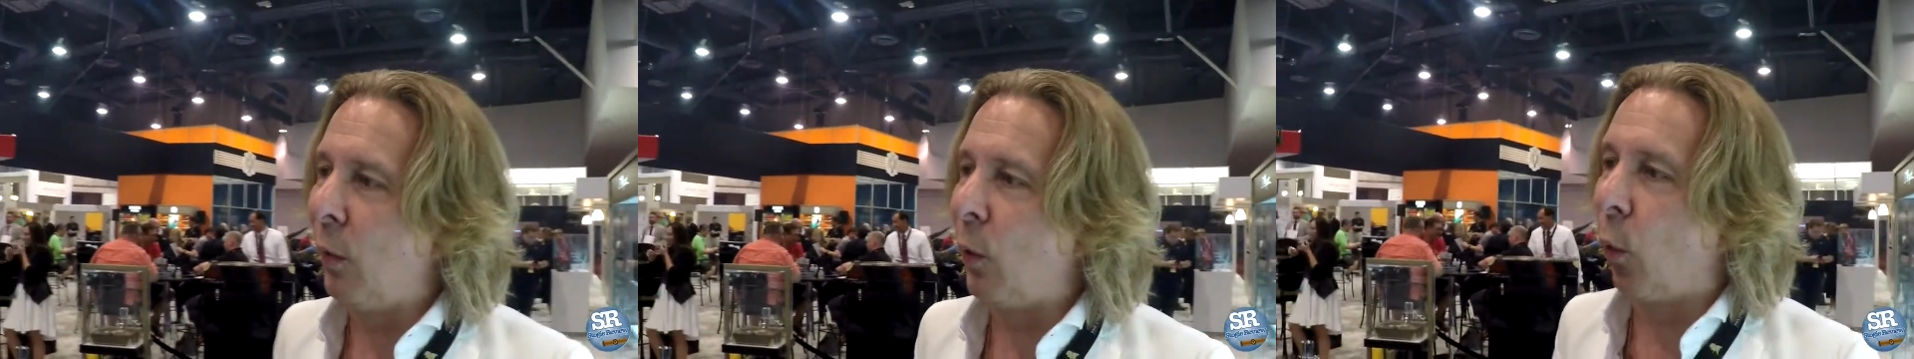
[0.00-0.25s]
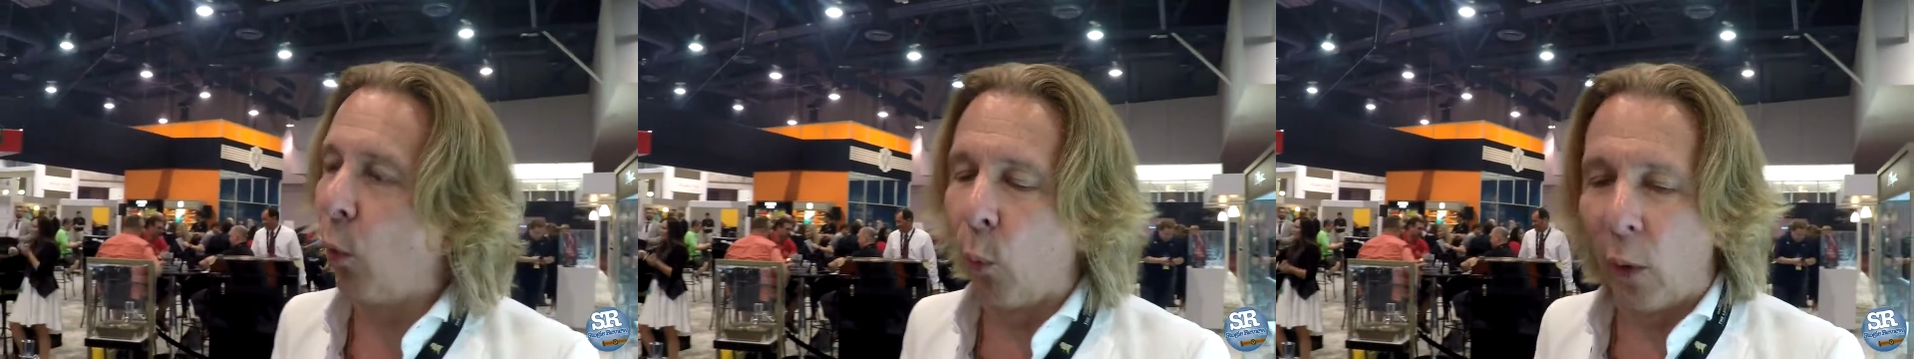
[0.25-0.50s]
we
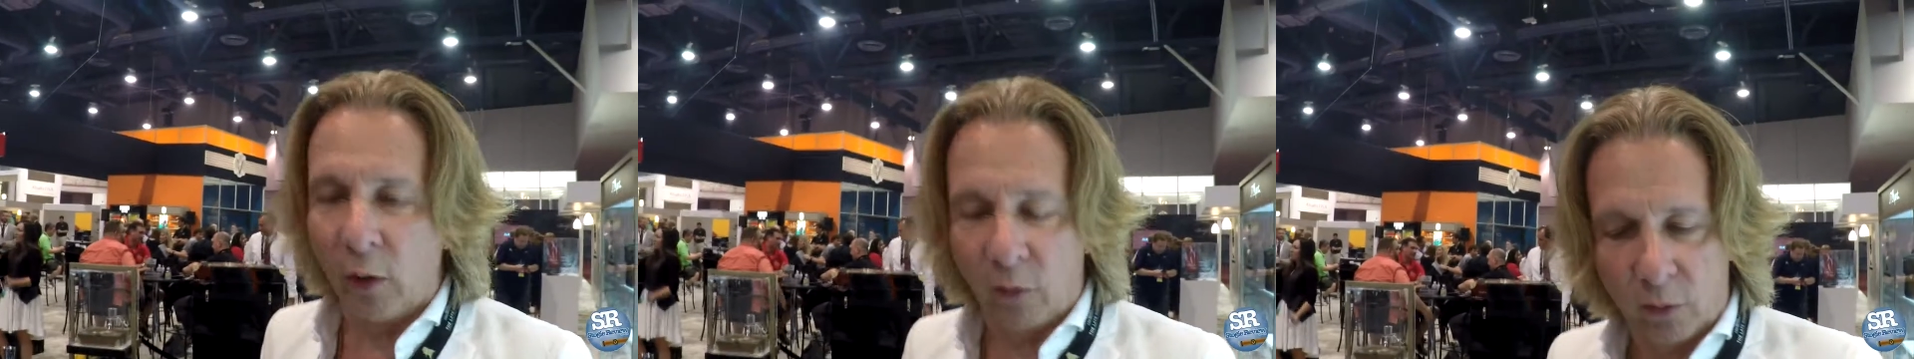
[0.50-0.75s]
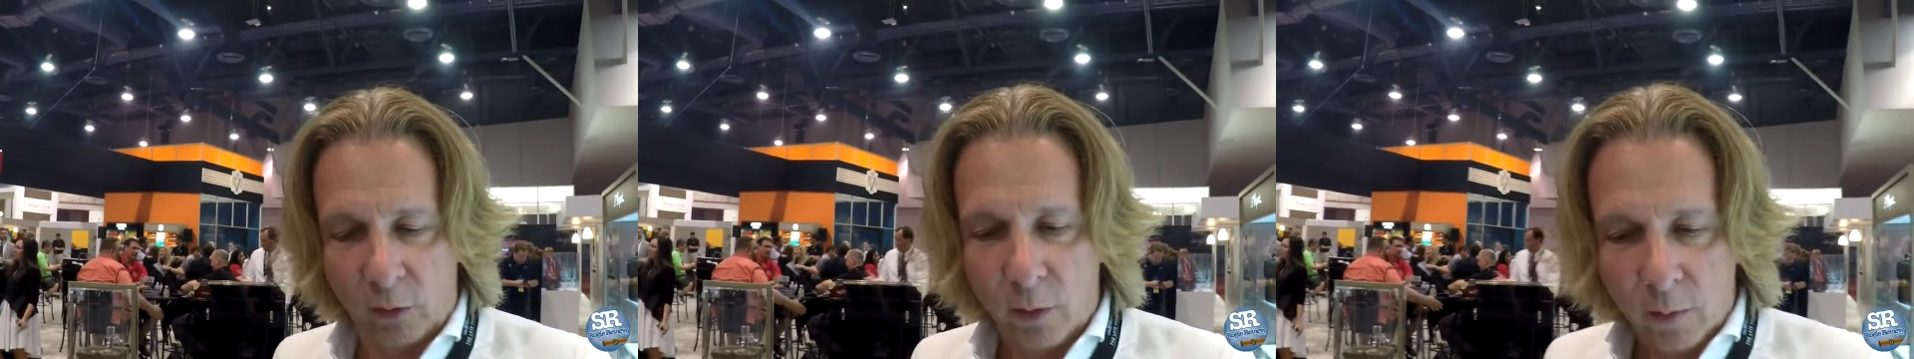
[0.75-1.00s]

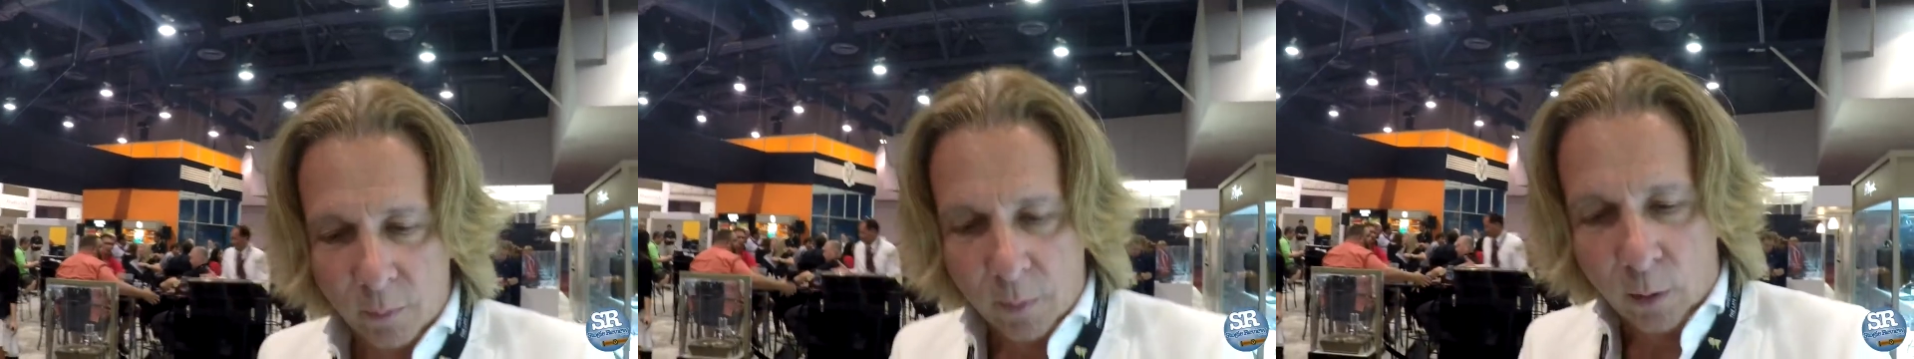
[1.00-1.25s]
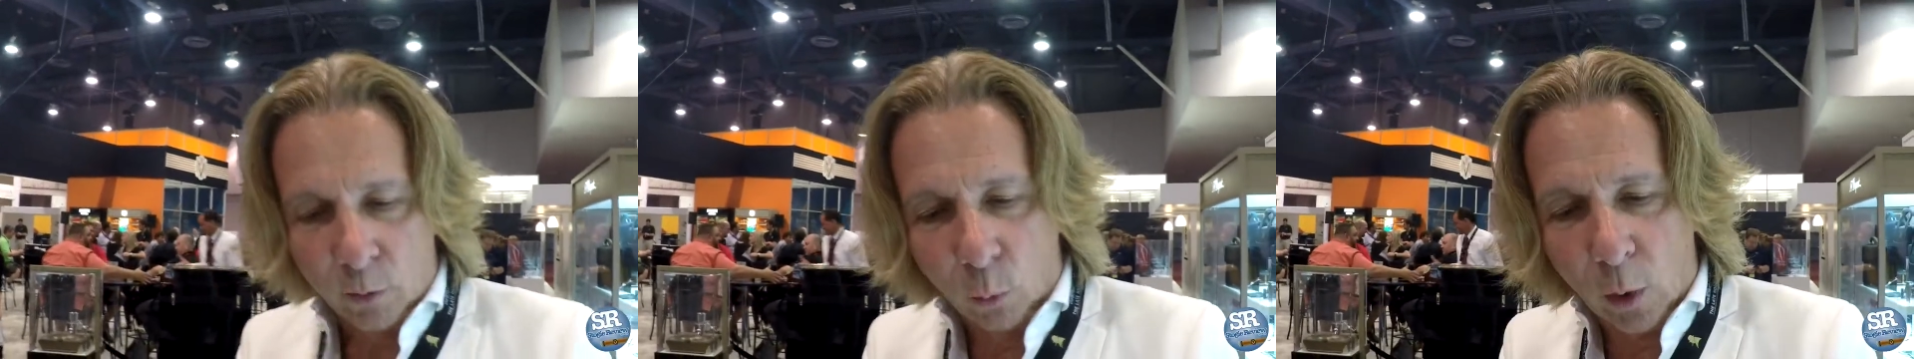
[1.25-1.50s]
always,
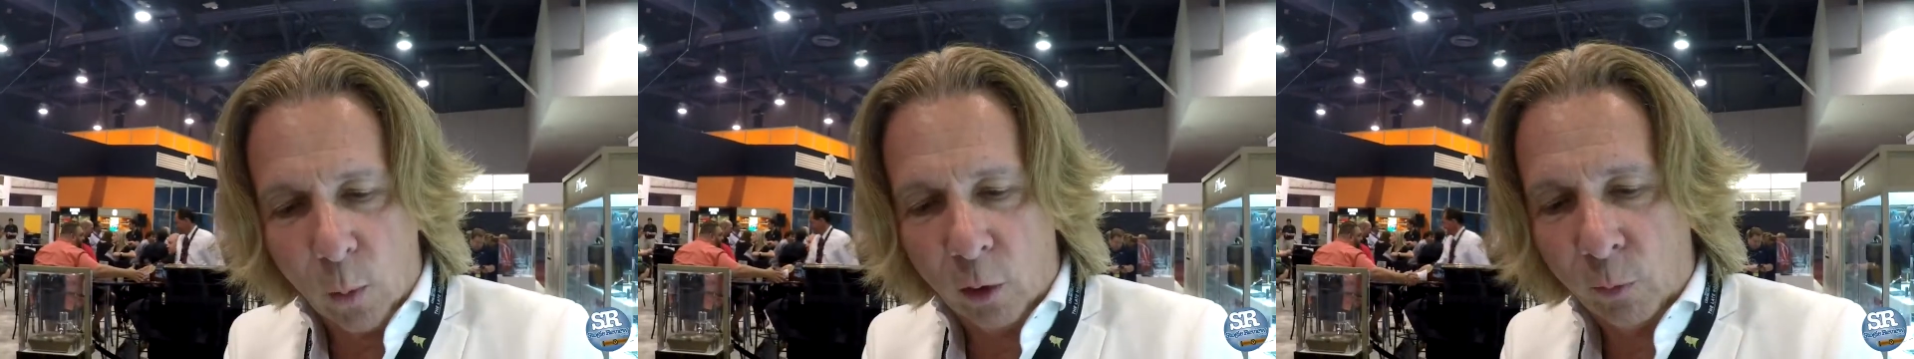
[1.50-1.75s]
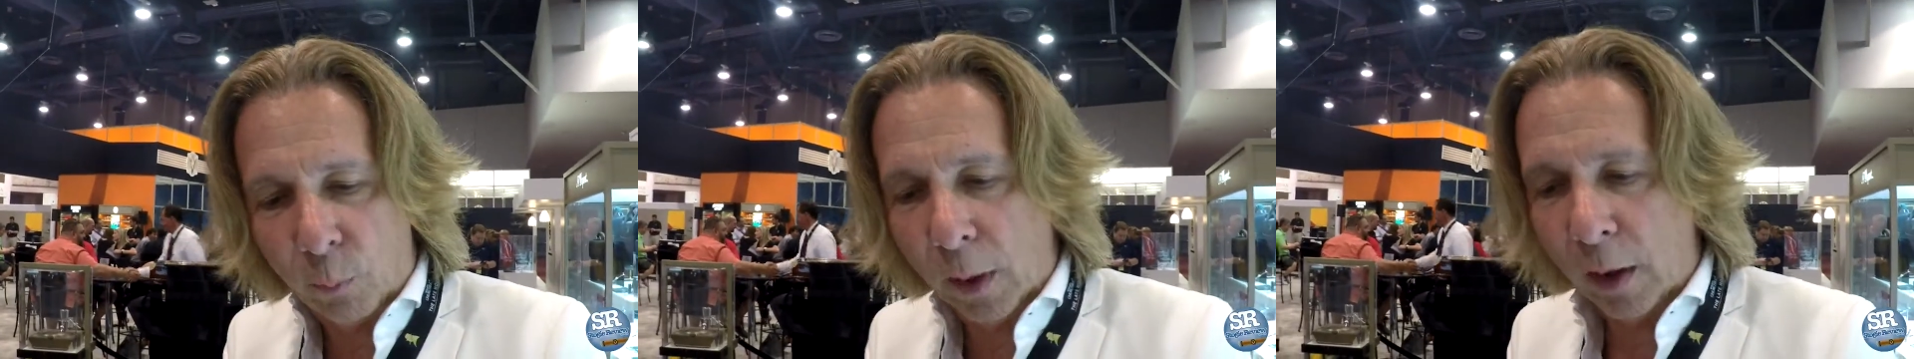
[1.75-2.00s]
the way
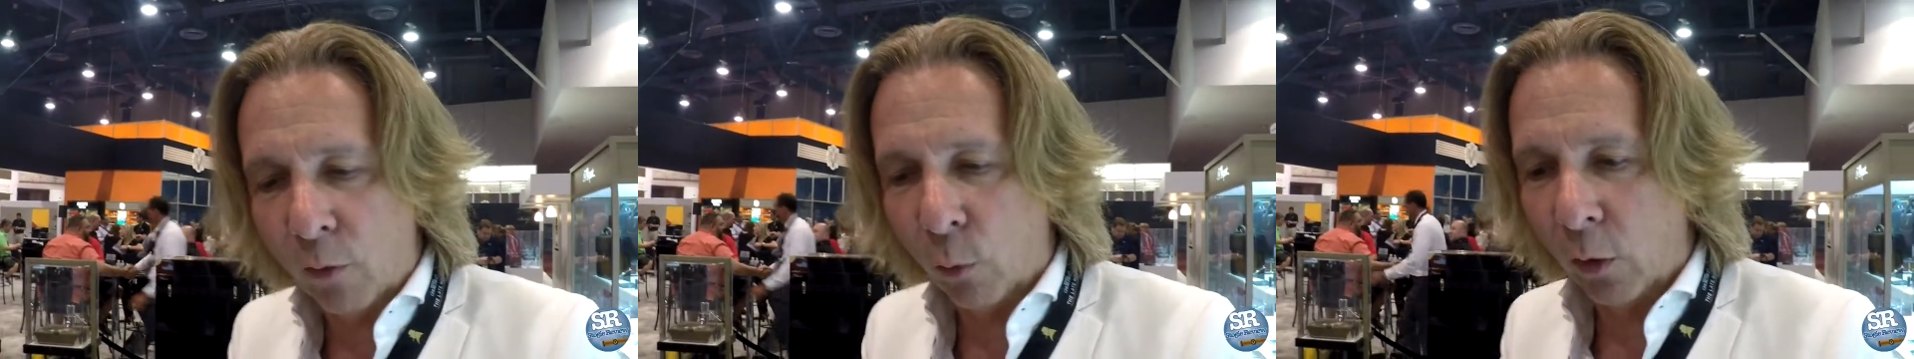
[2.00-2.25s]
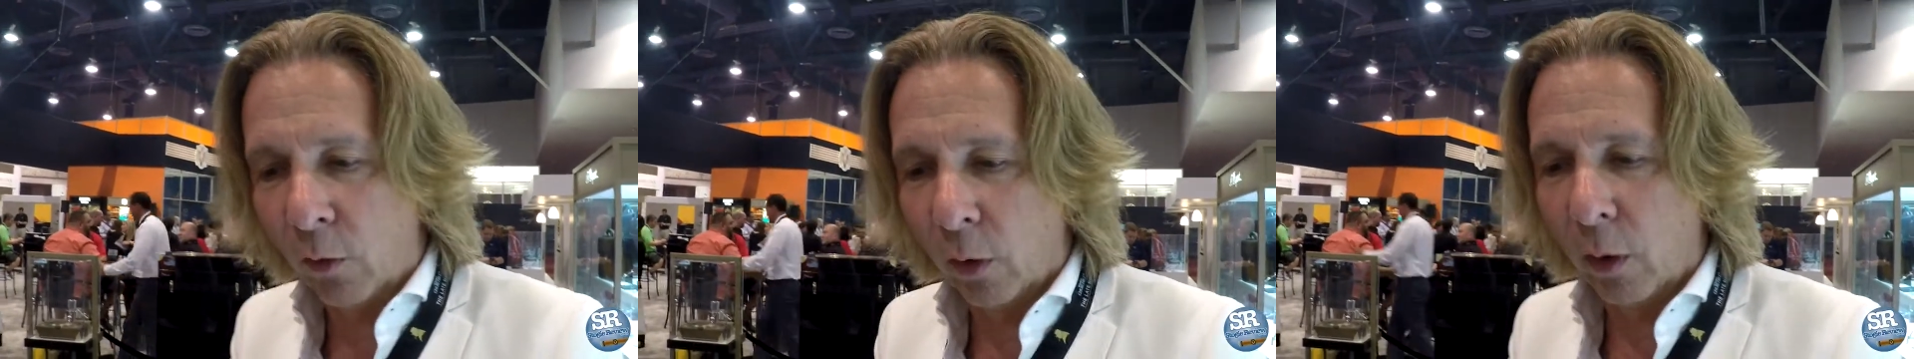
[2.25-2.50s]
was paved with.